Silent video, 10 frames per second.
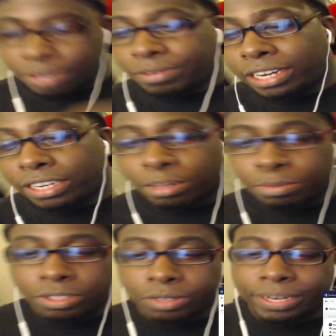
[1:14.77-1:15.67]
we got another
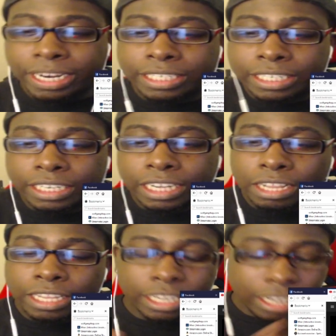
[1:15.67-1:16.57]
Brewstew reaction,
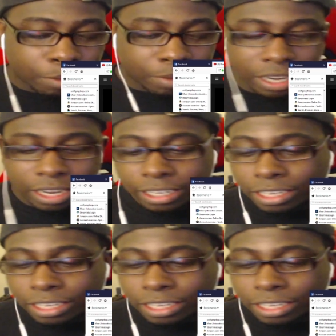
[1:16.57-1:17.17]
like Comic-Con.